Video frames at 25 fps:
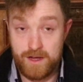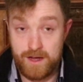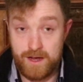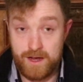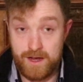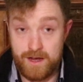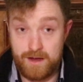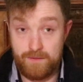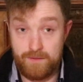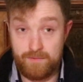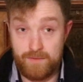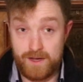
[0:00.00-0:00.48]

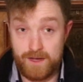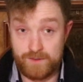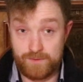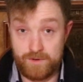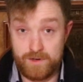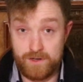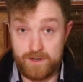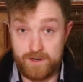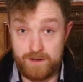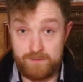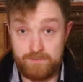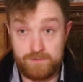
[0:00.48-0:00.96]
as
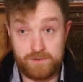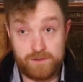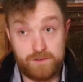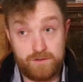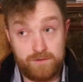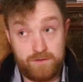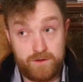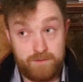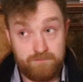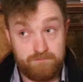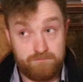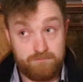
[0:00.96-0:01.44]
what I was
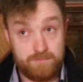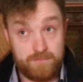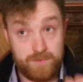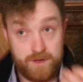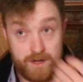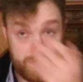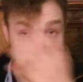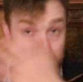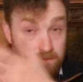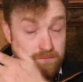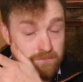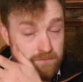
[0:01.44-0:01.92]
doing
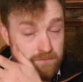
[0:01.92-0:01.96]
here.